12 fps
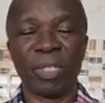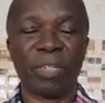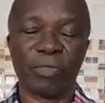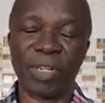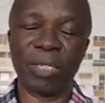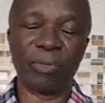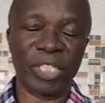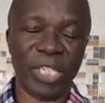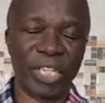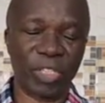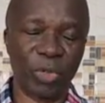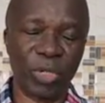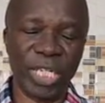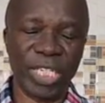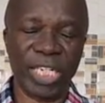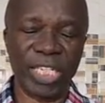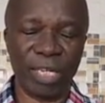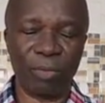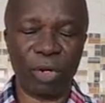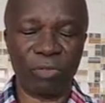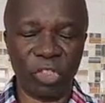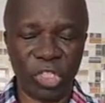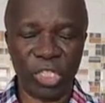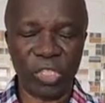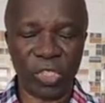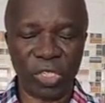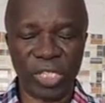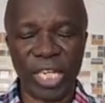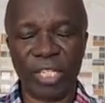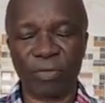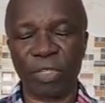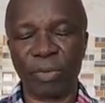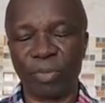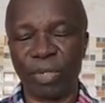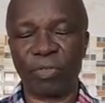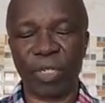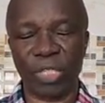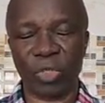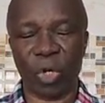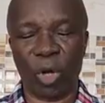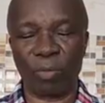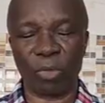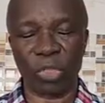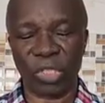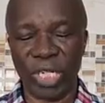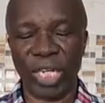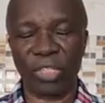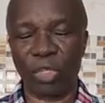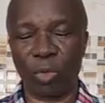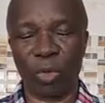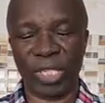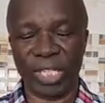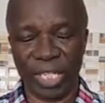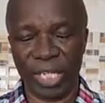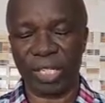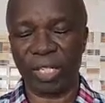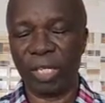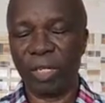Father, we thank you in the name of Jesus. Thank you for the privilege to come to share in your word again.